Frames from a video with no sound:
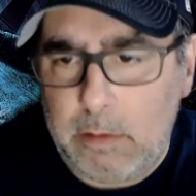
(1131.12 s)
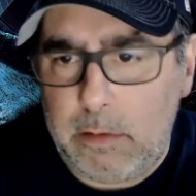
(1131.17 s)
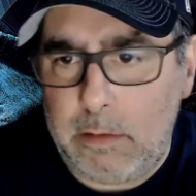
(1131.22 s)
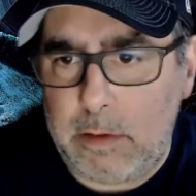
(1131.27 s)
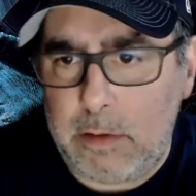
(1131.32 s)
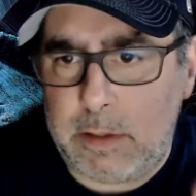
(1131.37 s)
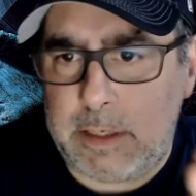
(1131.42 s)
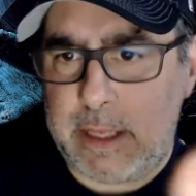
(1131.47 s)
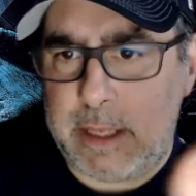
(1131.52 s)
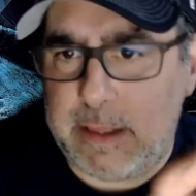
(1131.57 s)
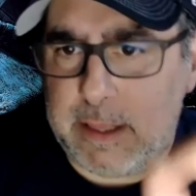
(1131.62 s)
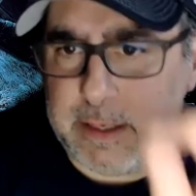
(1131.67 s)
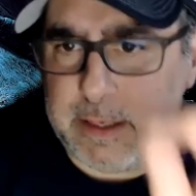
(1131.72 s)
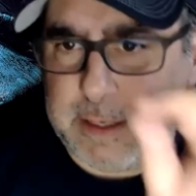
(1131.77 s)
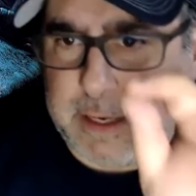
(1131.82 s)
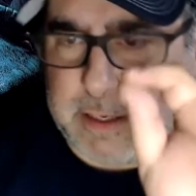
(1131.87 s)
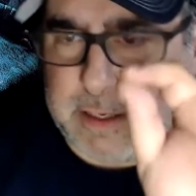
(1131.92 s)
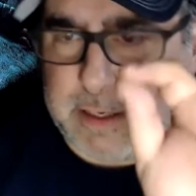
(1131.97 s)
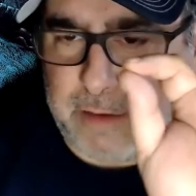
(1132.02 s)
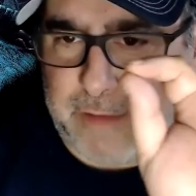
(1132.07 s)

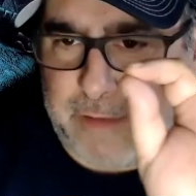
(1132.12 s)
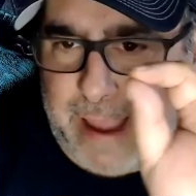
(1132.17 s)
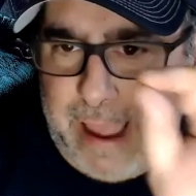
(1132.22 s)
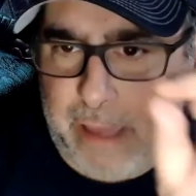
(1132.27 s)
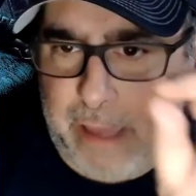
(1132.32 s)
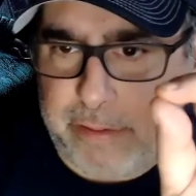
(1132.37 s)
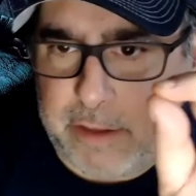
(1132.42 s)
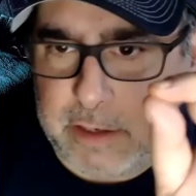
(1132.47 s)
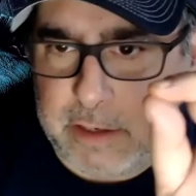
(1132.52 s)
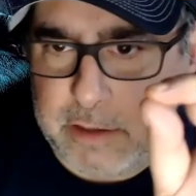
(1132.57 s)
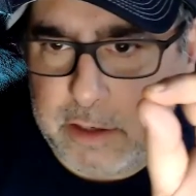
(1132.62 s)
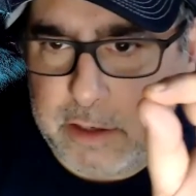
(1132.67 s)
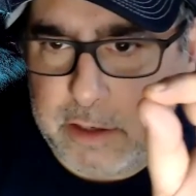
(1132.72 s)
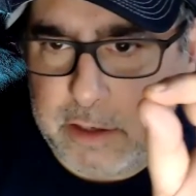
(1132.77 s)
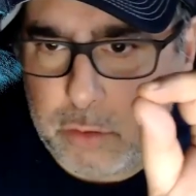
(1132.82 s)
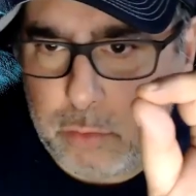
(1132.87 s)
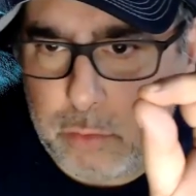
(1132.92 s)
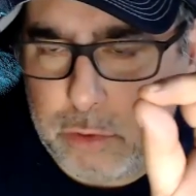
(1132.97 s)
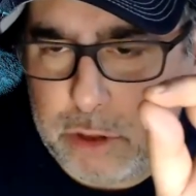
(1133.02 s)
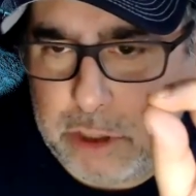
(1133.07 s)
synthesis of Athens and
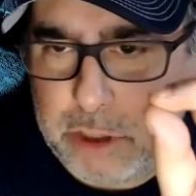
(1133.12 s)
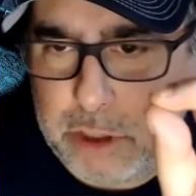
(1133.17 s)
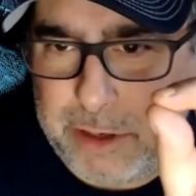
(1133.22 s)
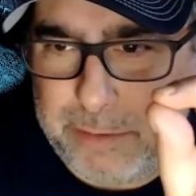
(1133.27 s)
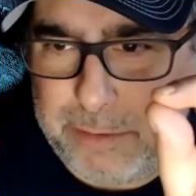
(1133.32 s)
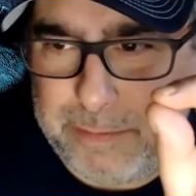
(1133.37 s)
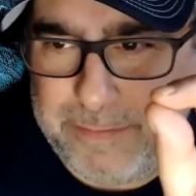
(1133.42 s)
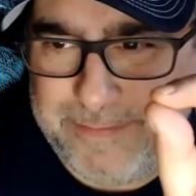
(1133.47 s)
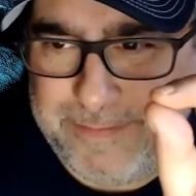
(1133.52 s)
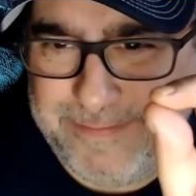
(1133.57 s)
Jerusalem